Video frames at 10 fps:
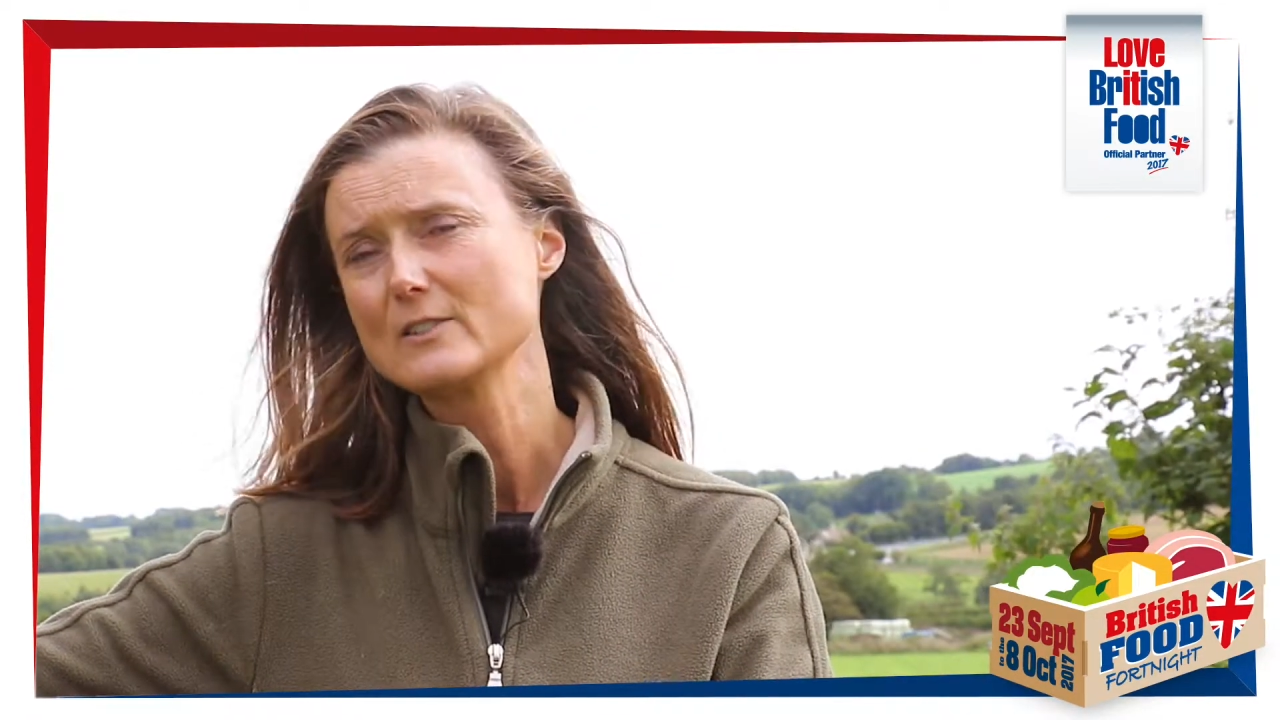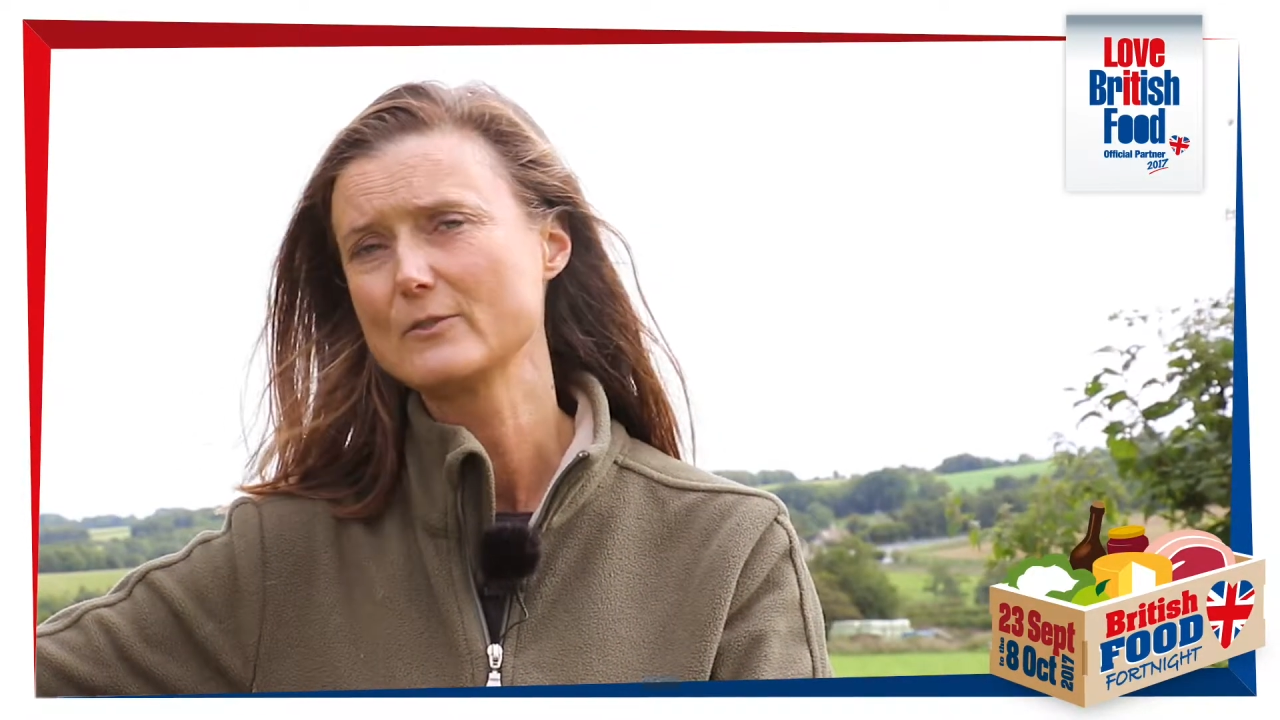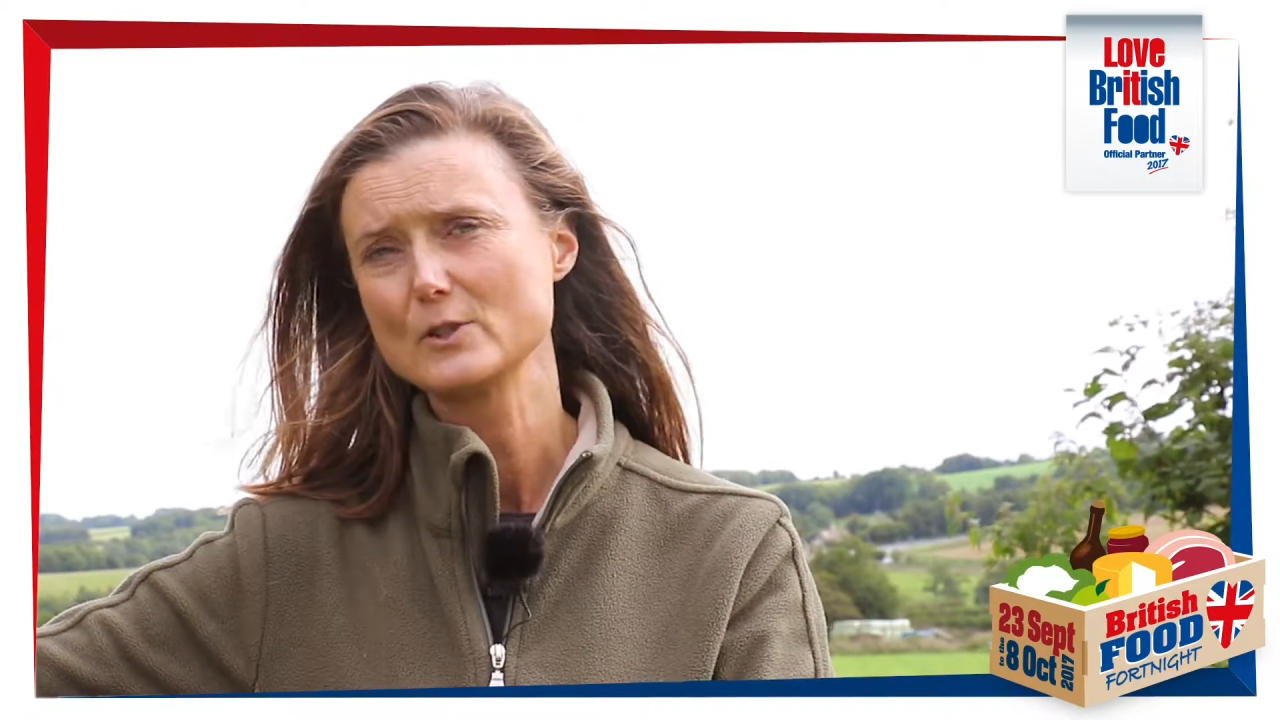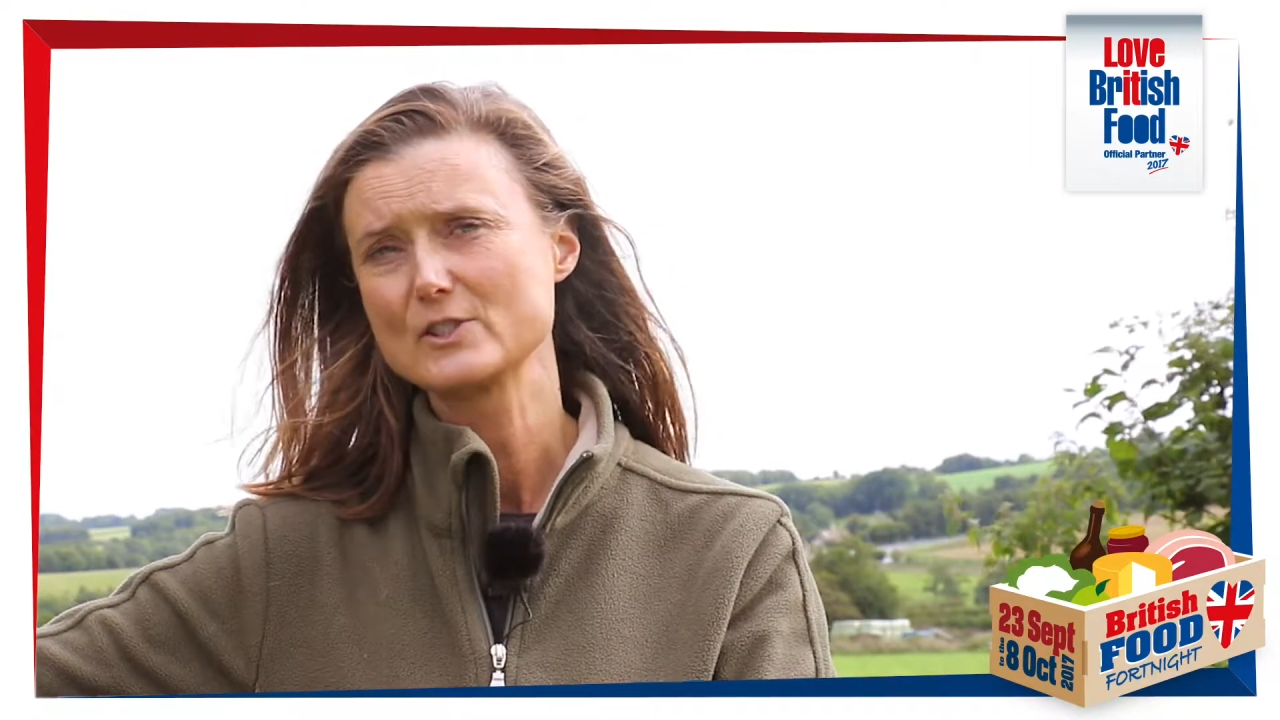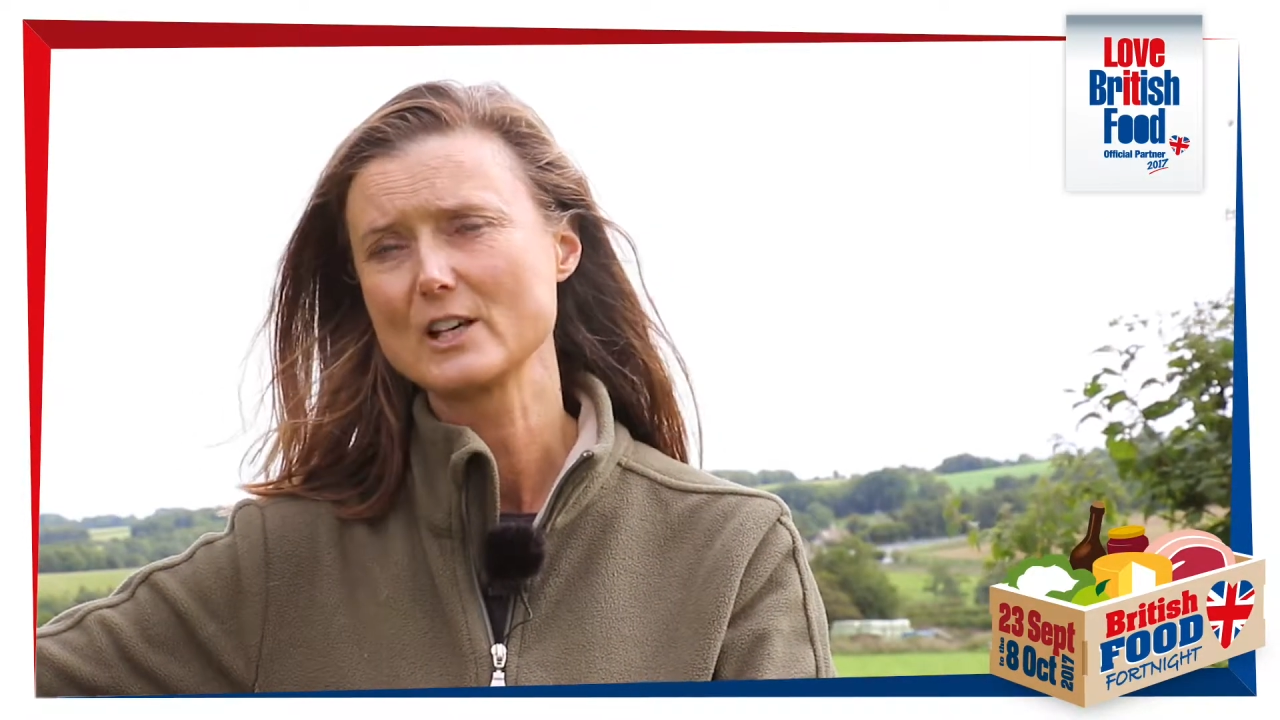in the
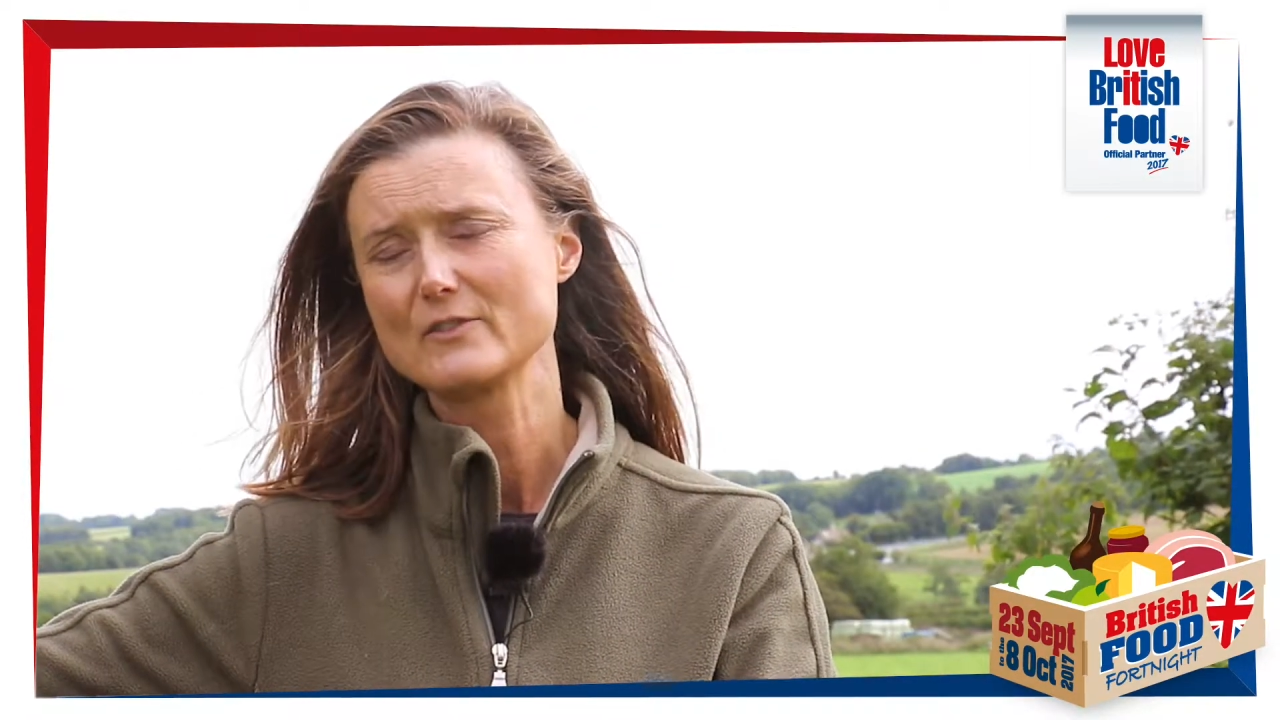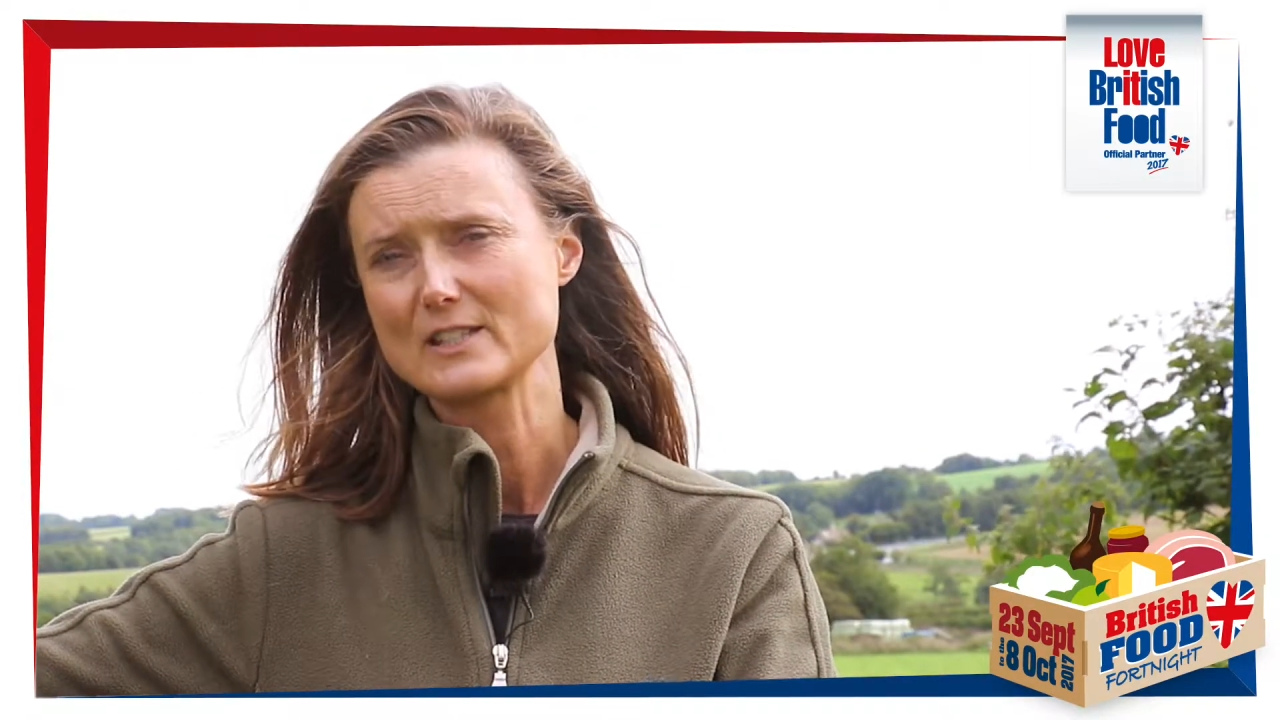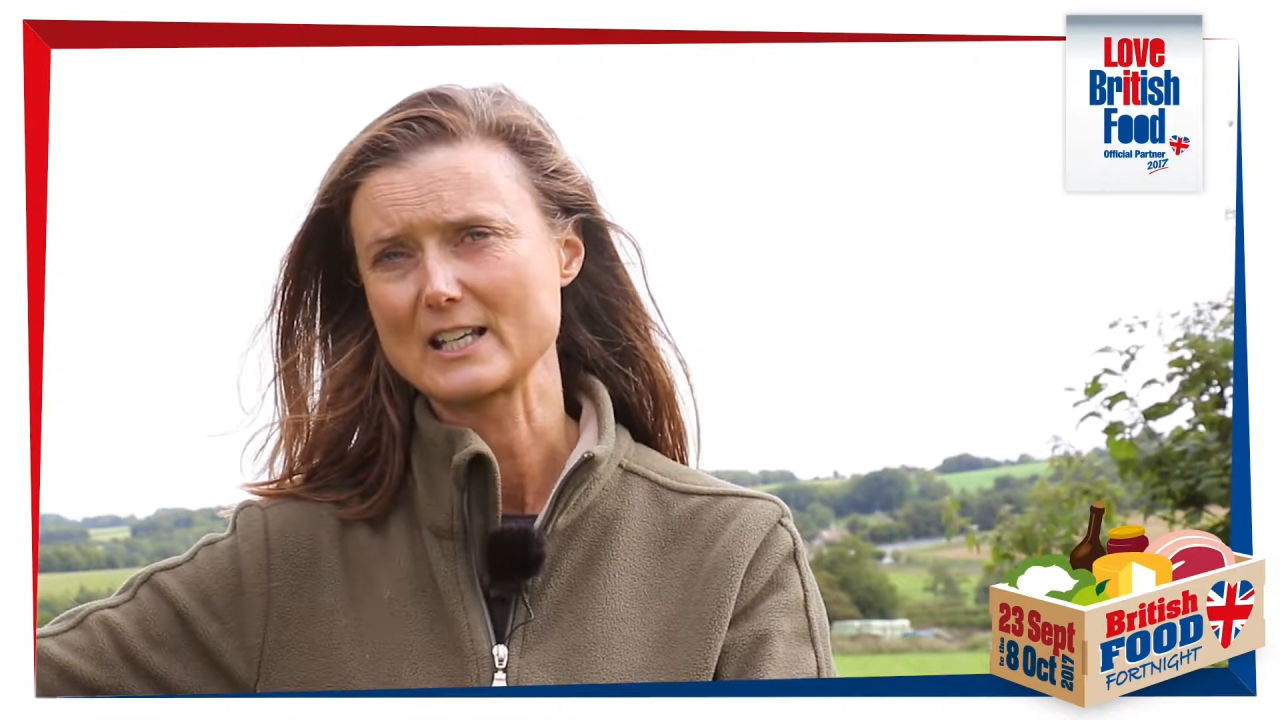food service